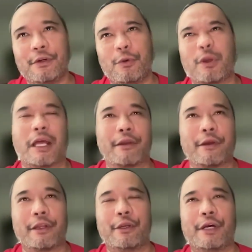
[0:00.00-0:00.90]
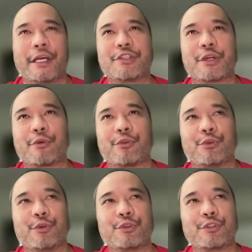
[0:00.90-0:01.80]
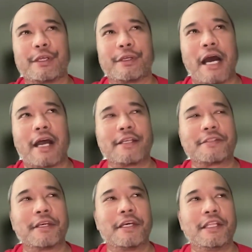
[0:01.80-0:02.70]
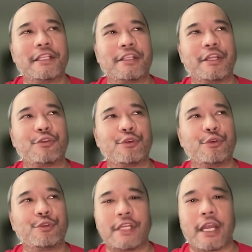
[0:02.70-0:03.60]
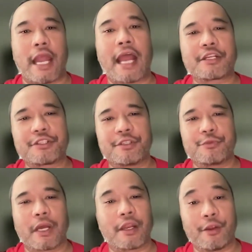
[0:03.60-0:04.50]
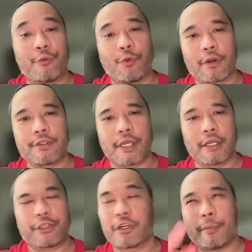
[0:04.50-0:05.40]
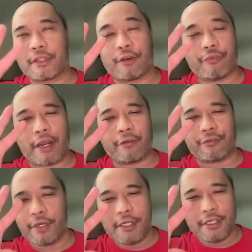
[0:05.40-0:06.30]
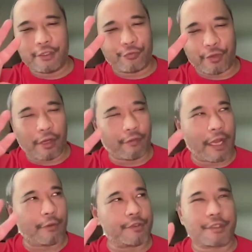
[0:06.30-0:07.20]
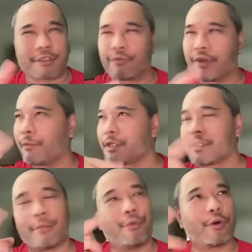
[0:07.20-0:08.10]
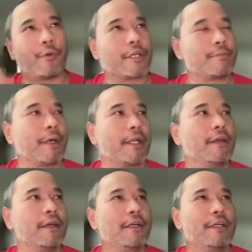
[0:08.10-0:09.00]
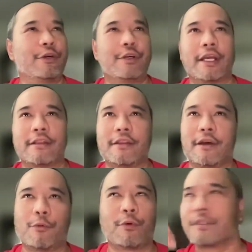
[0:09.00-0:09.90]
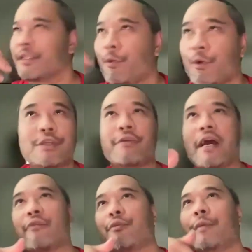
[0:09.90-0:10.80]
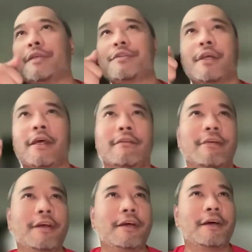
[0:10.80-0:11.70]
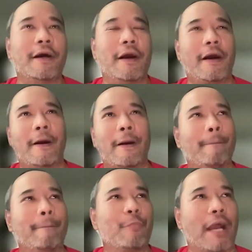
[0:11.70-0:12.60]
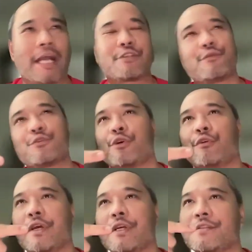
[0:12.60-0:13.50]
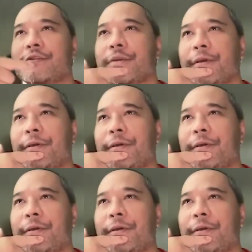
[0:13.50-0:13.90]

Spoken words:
Well, like, in general too, usually guys, they tend to use their actions rather than words. Yeah, they talk about the 5 different love languages. I forget what that book was, but you get the words of affirmation, acts of service,